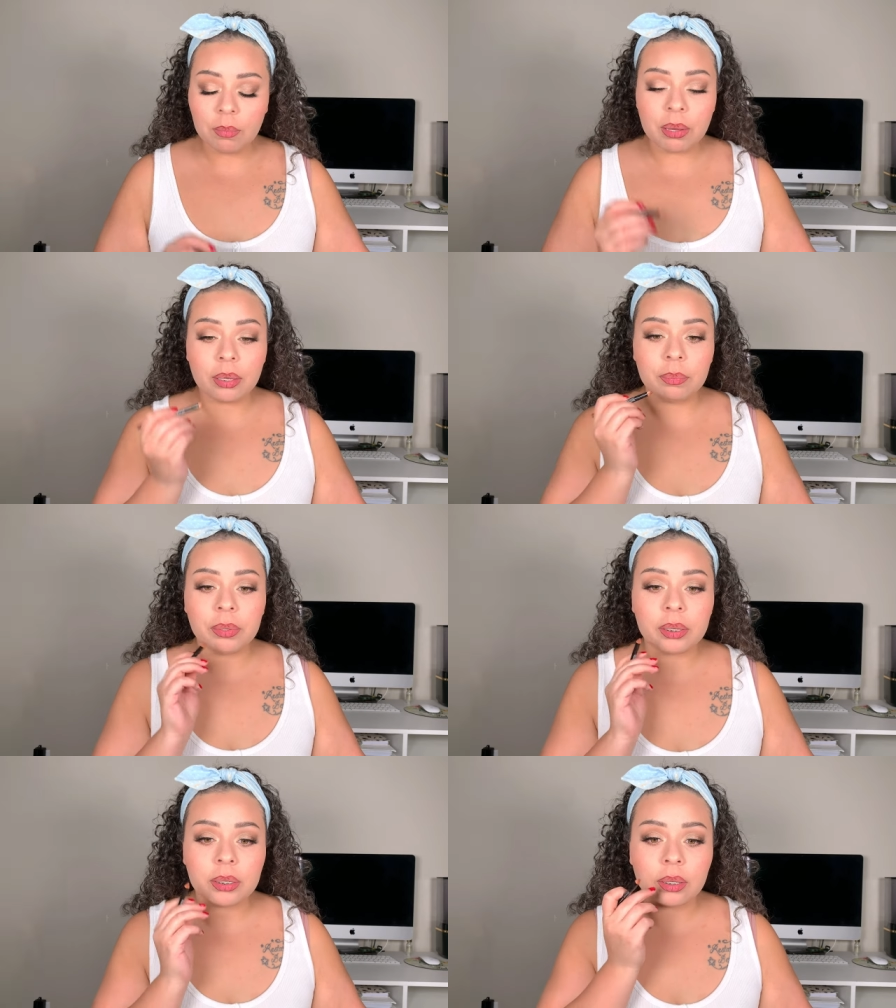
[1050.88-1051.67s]
My lip
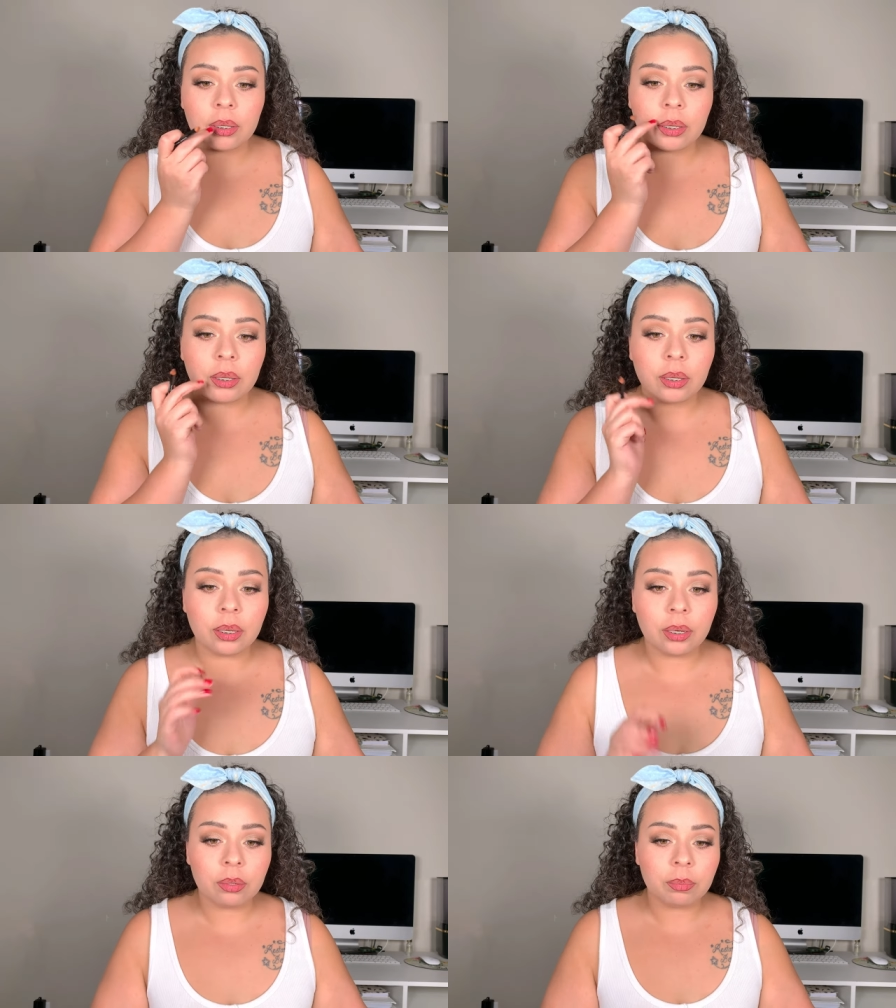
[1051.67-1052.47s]
looks a
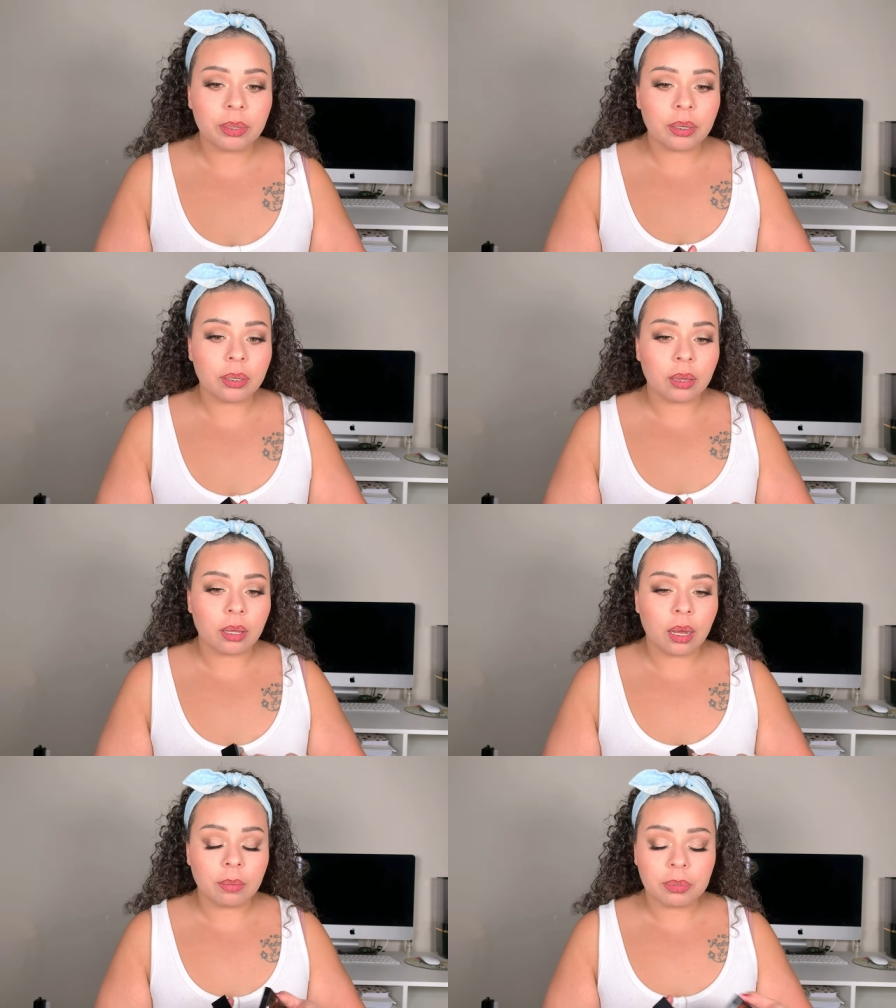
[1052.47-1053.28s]
little bit
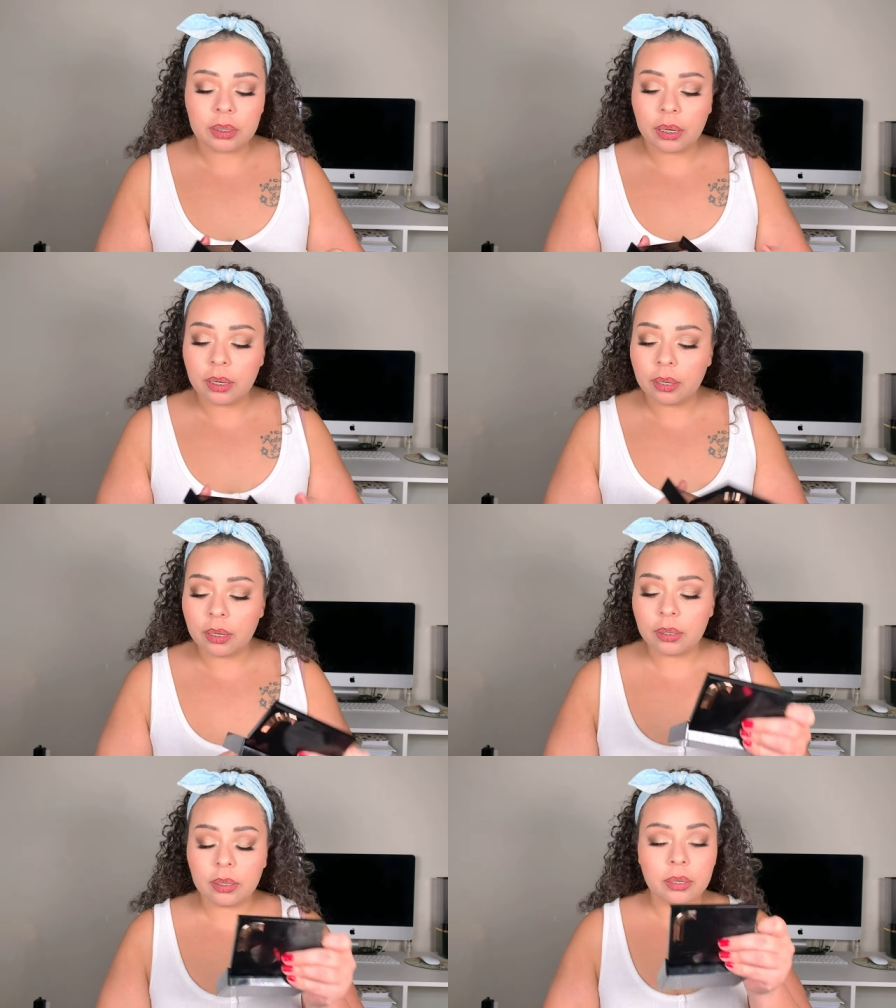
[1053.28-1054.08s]
lopsided
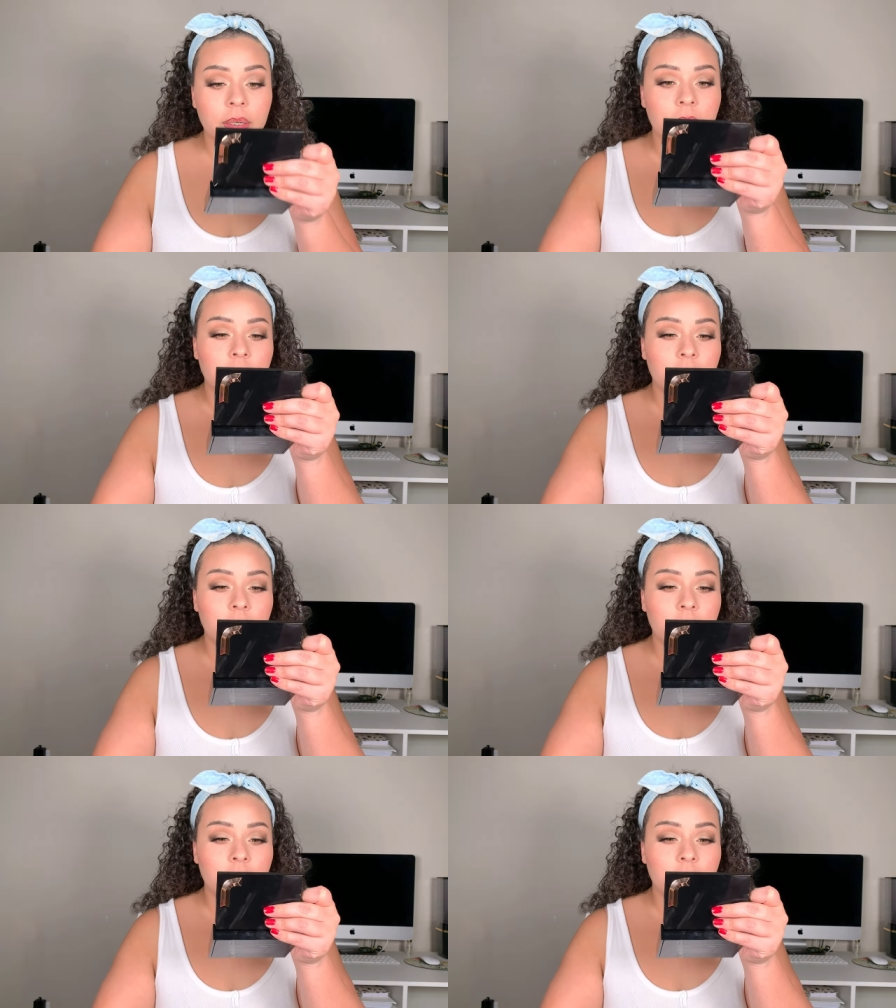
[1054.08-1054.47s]
right there.